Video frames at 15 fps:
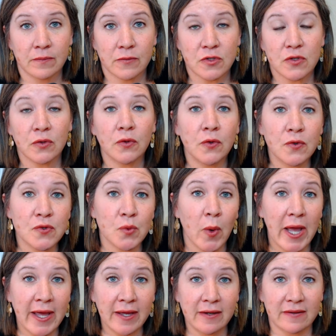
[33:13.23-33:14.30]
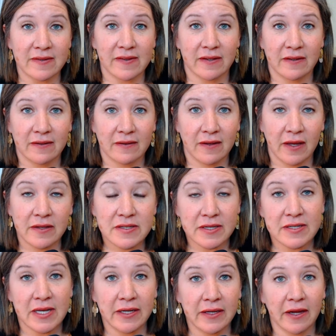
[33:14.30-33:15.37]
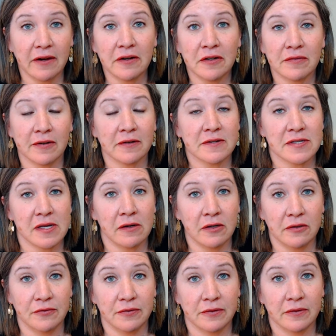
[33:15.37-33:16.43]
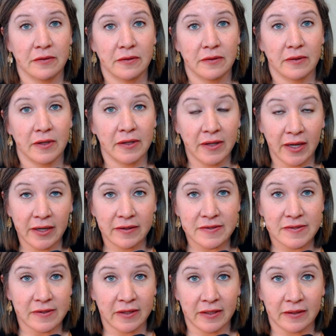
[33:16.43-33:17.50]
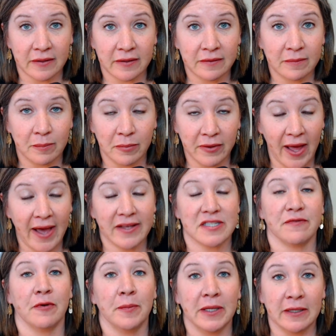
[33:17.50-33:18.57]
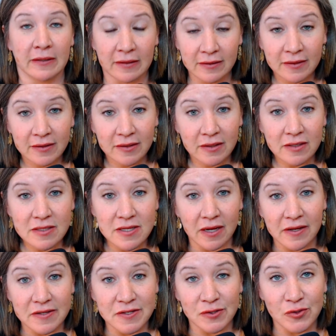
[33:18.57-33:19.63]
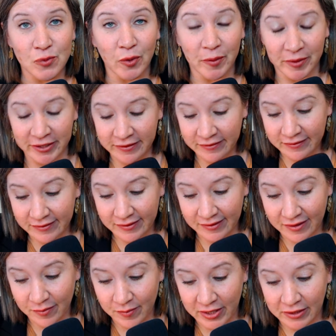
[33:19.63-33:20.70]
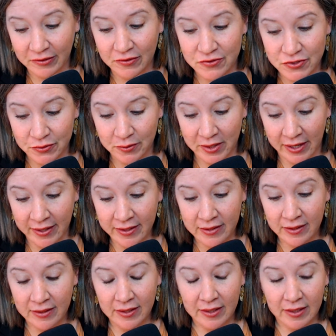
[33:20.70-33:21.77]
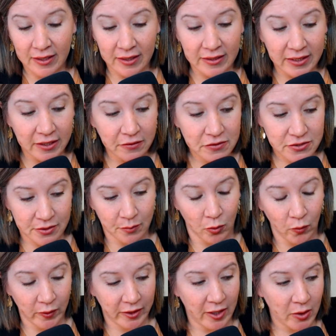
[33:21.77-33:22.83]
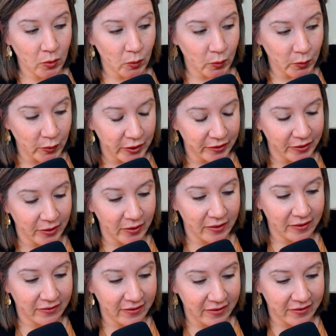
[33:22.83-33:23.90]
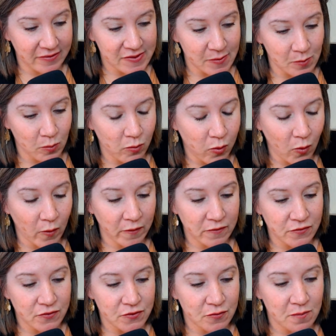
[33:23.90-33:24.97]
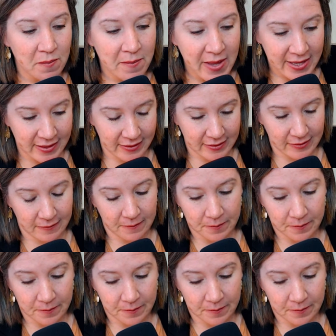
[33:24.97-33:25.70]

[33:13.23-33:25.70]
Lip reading: to lose weight, and to take care of herself. And that is like a blasphemy to us as women, that men could do that. And here's the point I really think is important to make.